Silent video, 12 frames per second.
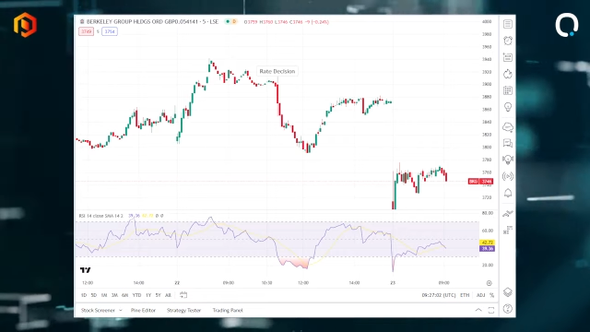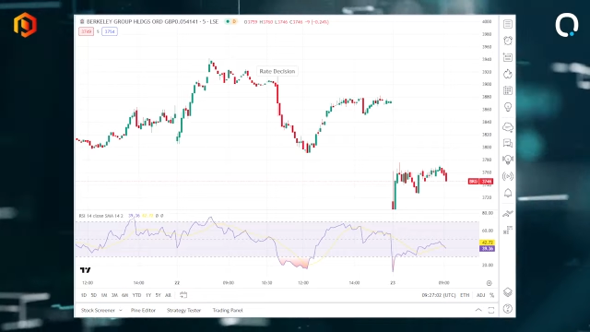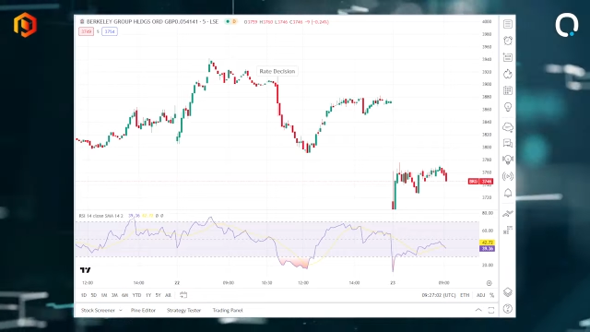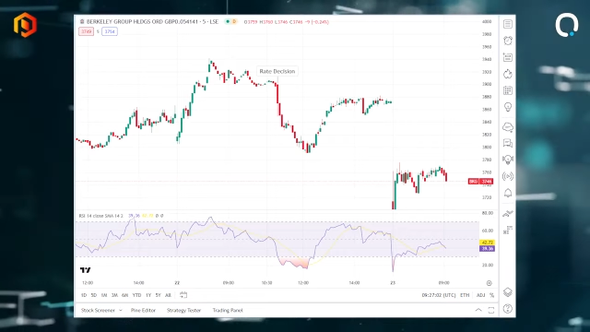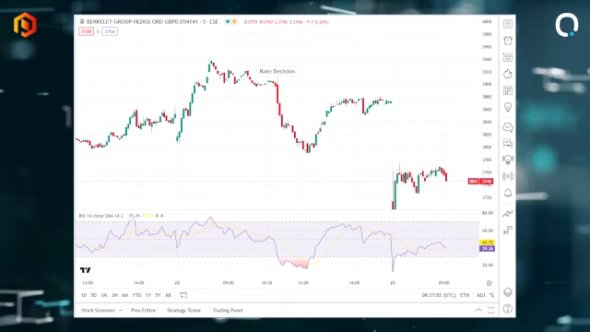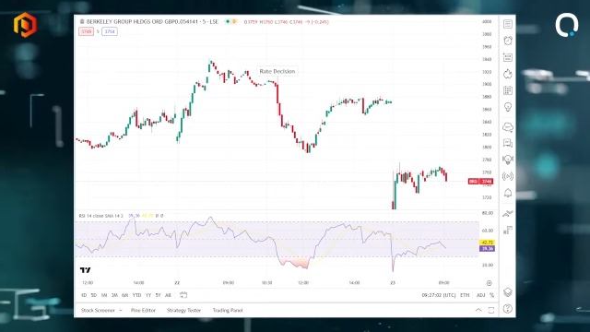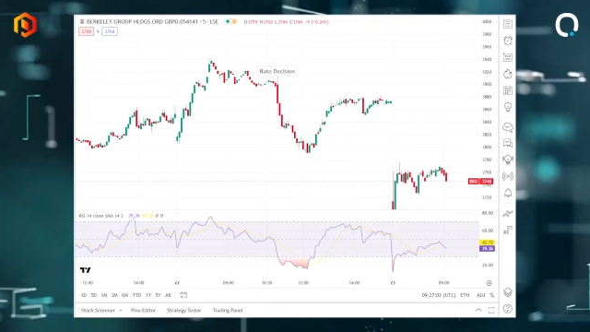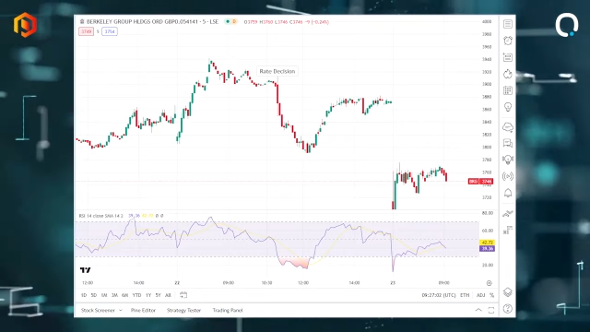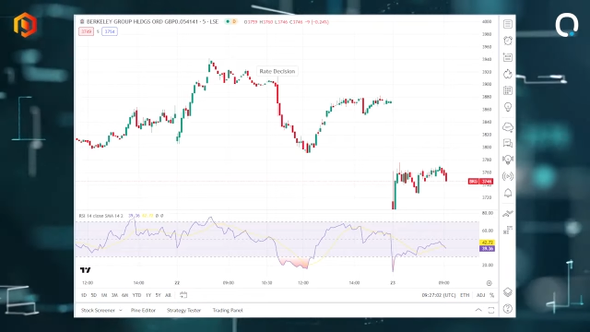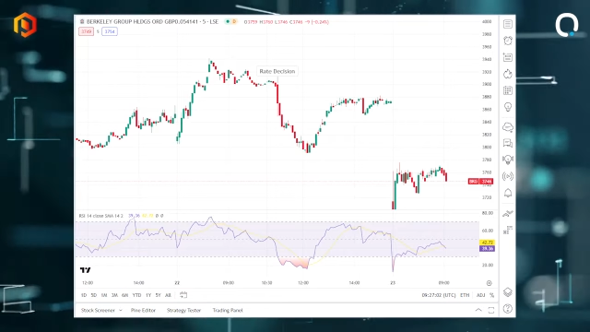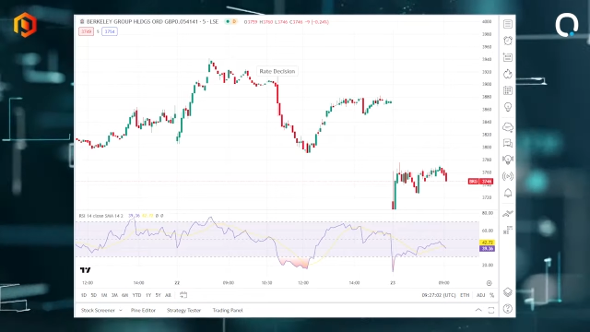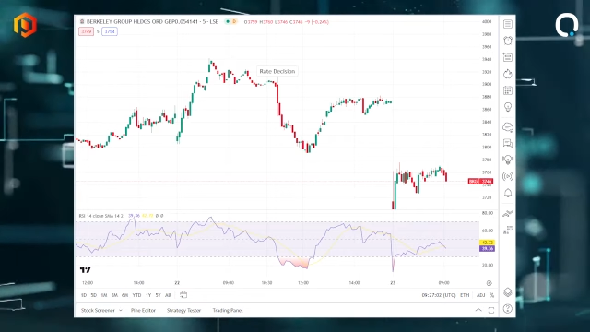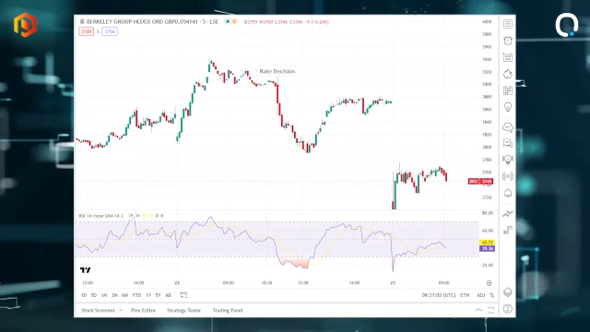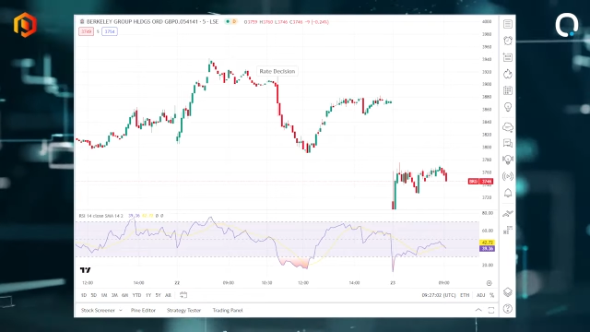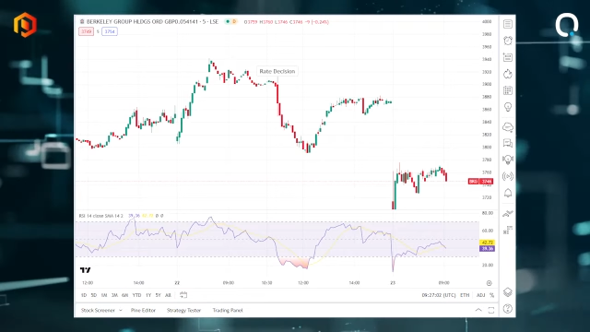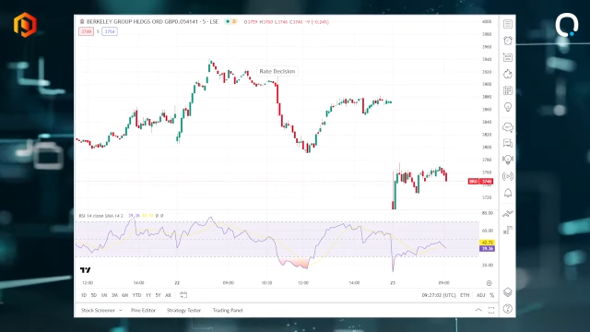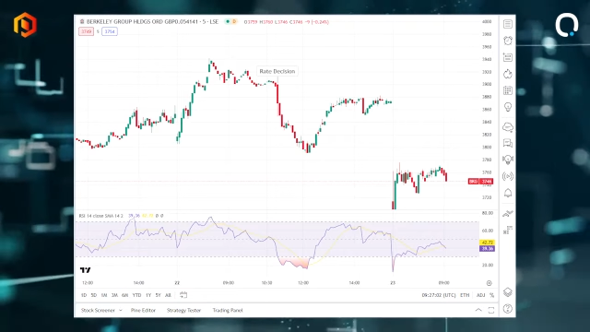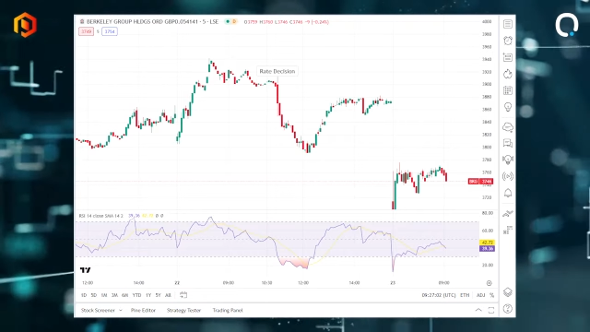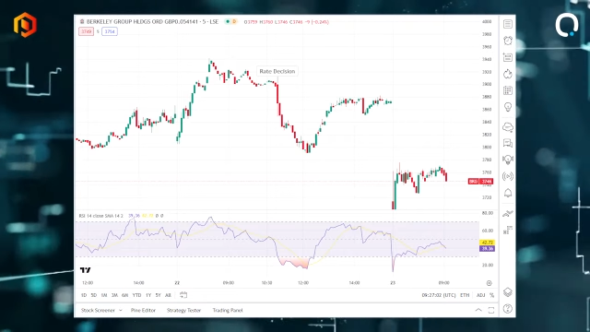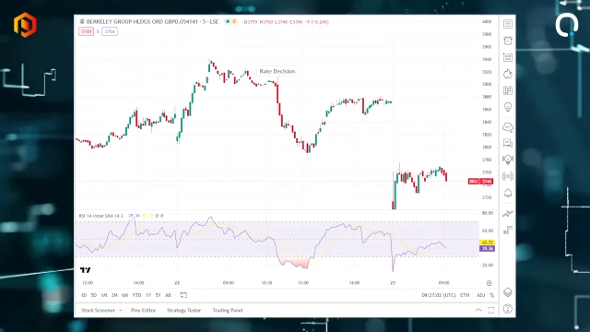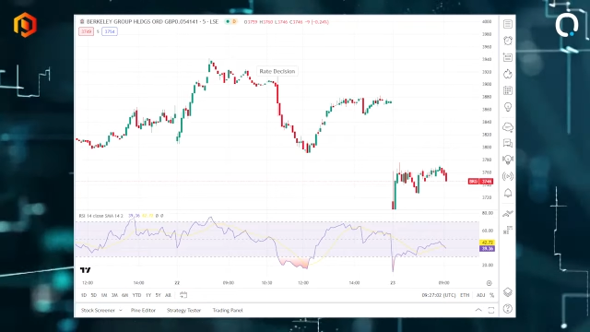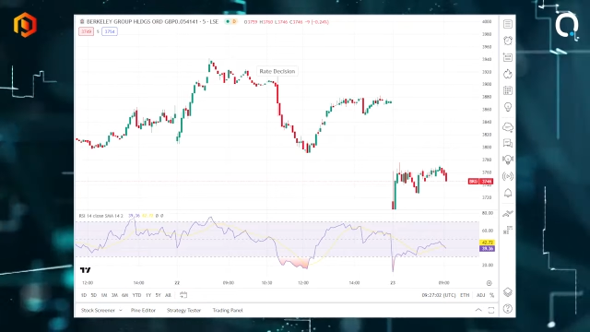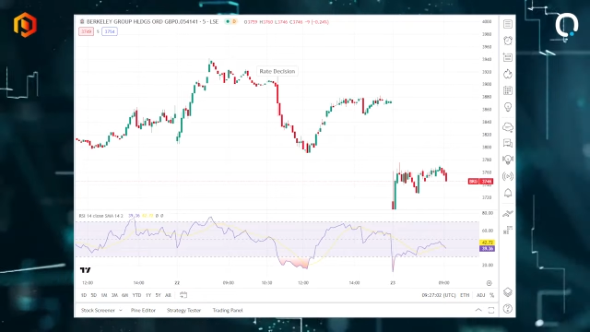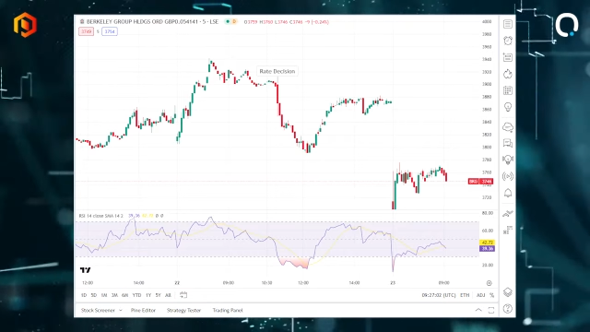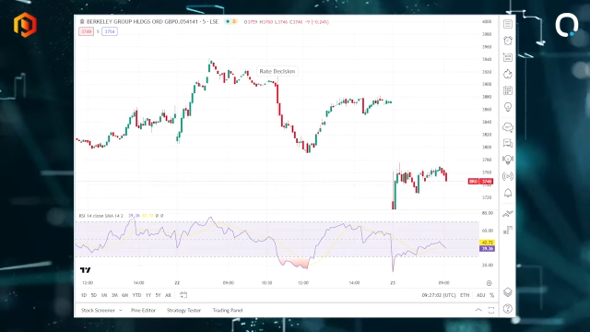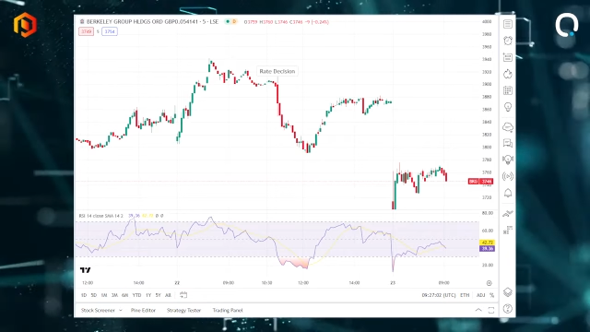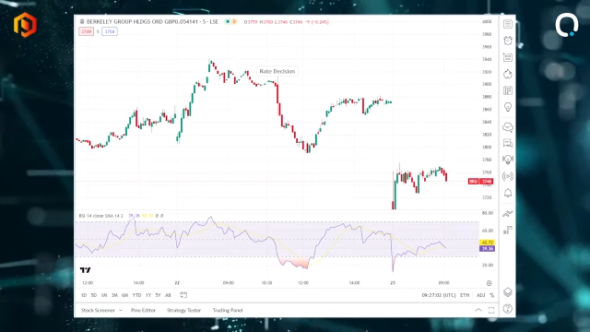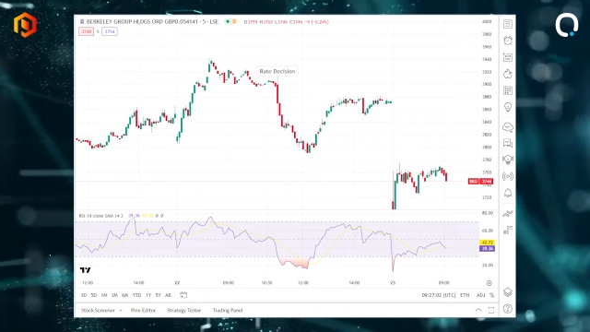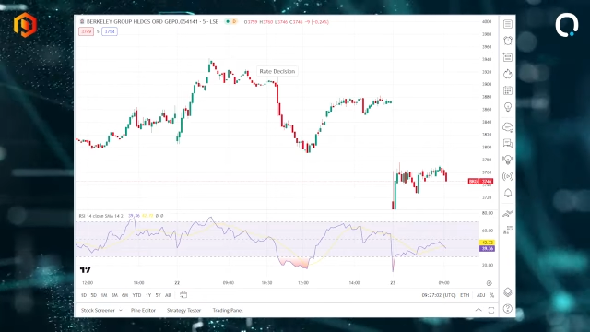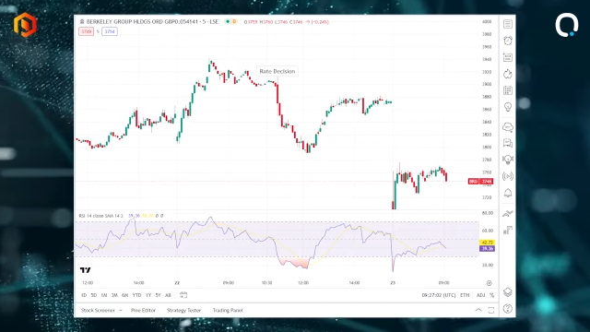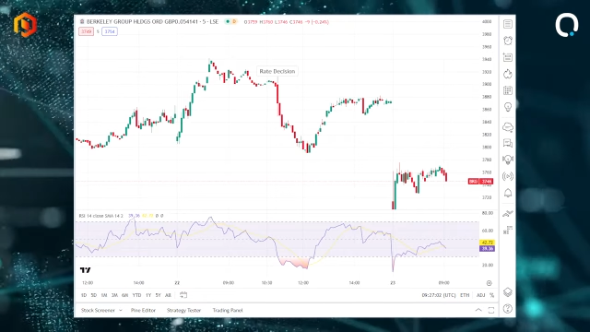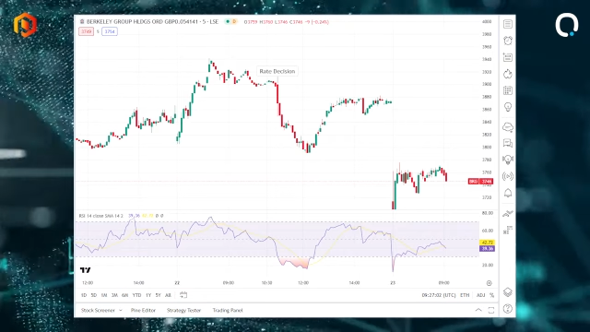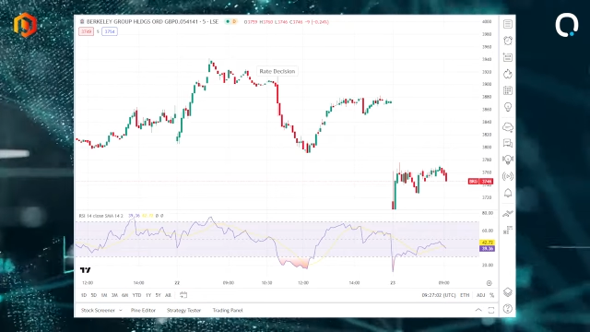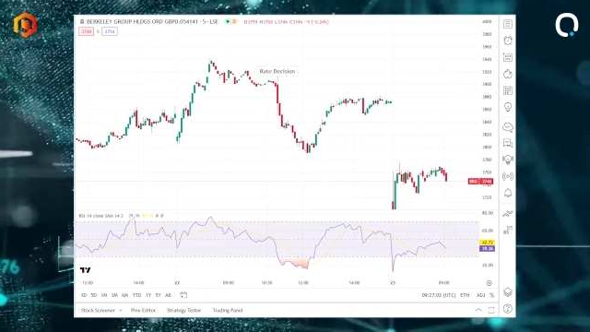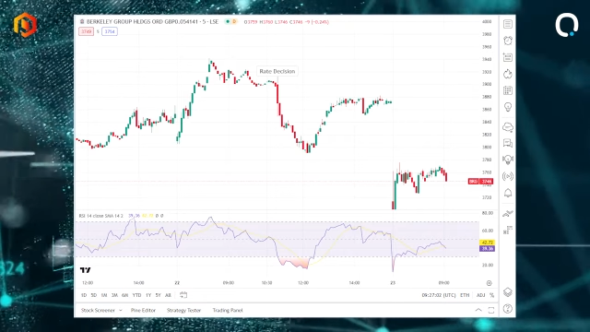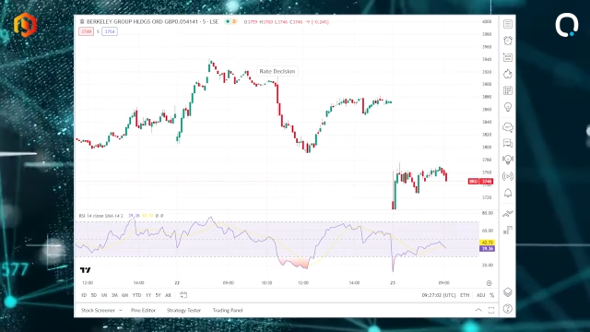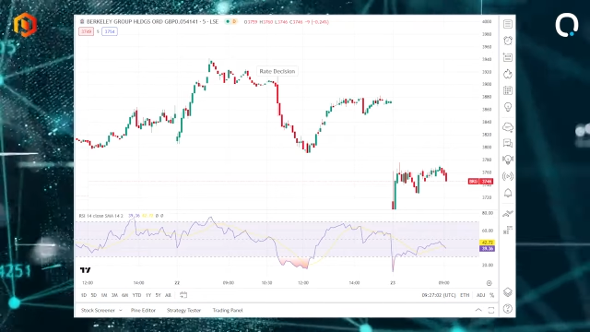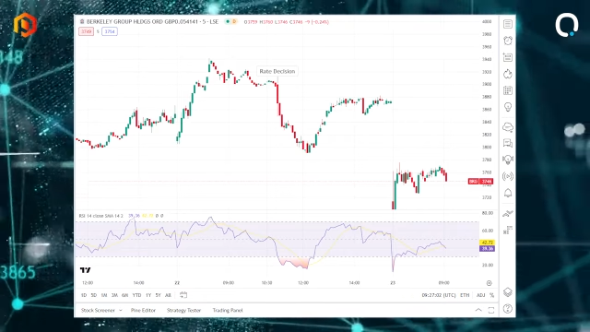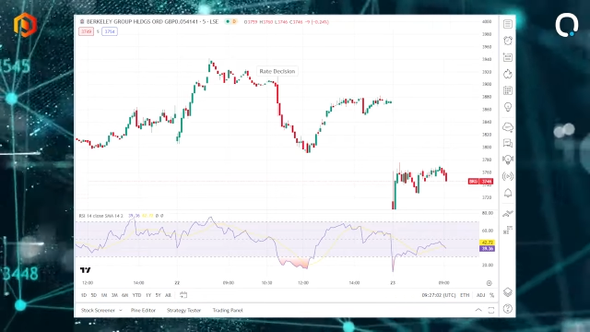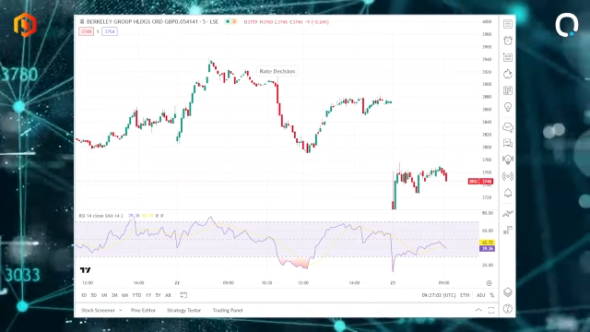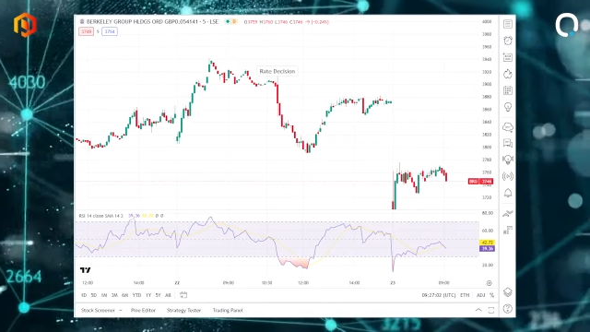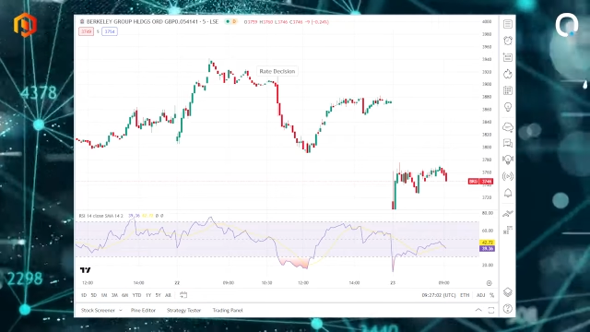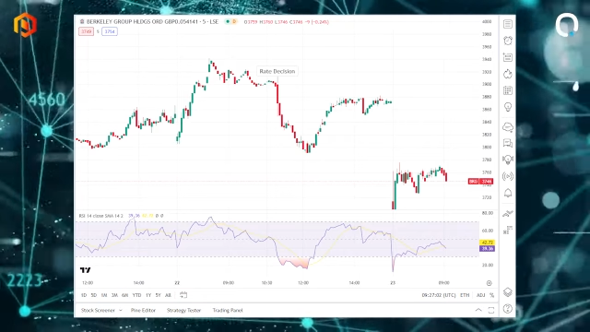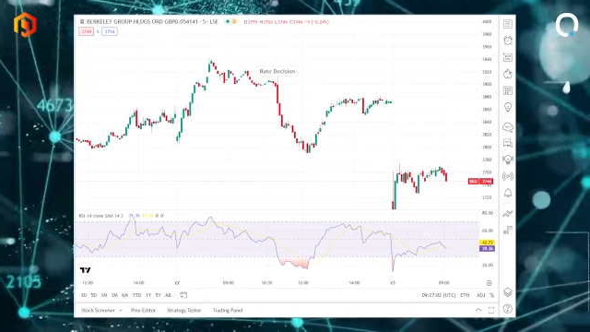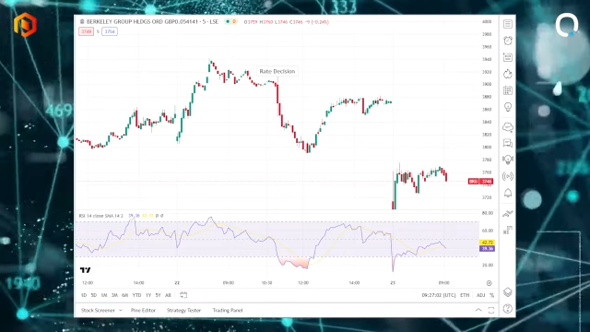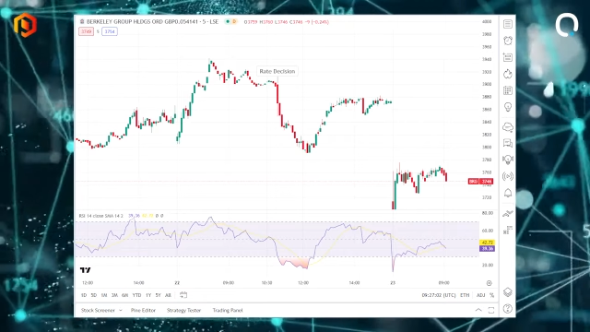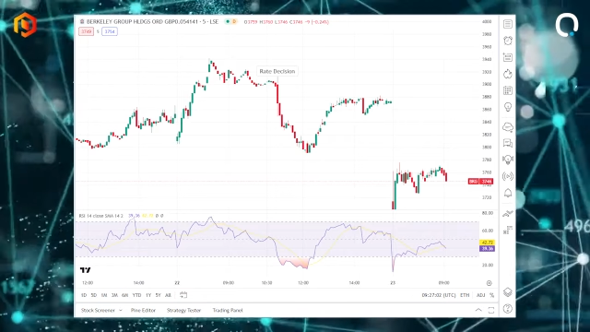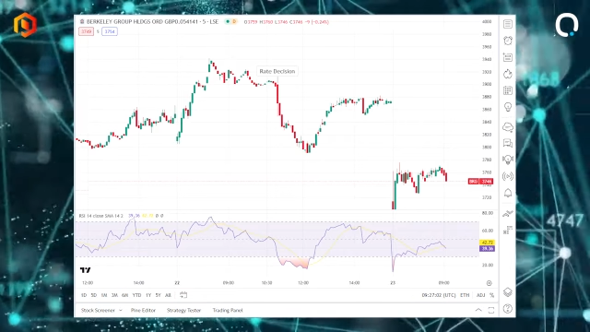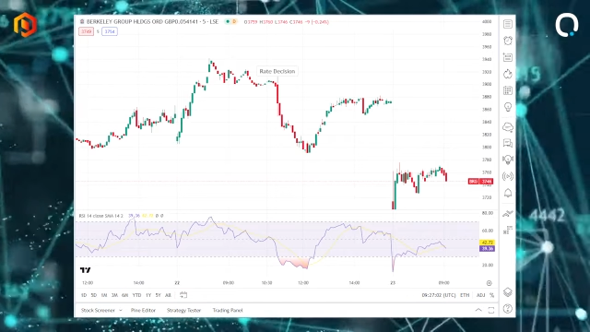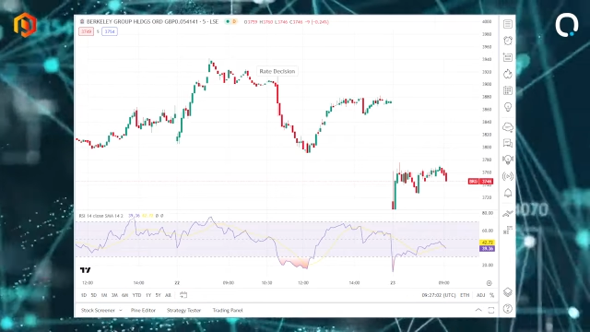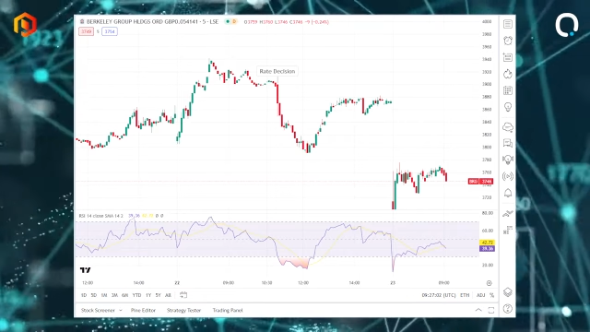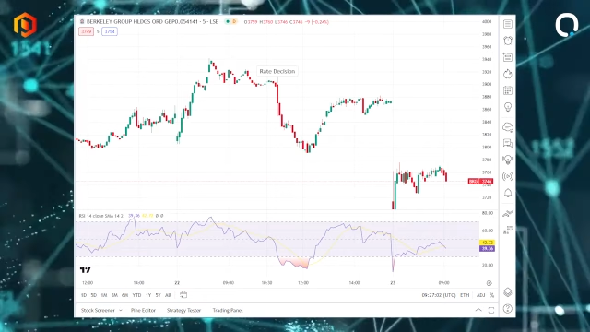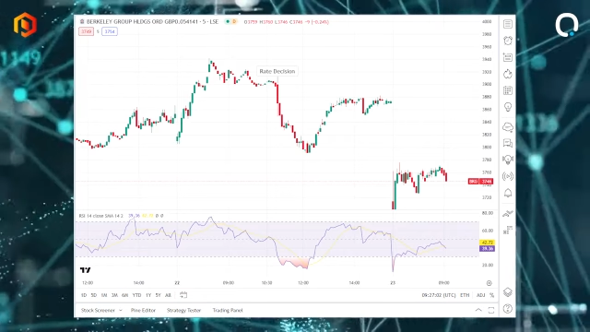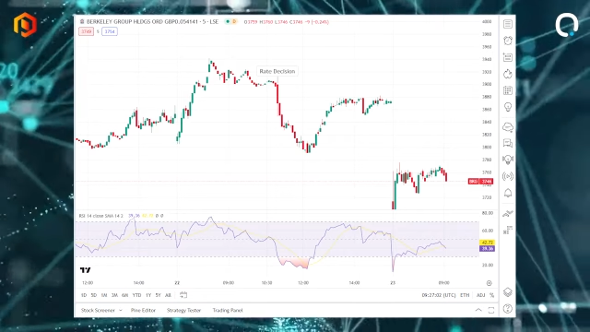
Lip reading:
[unreadable: no face in view]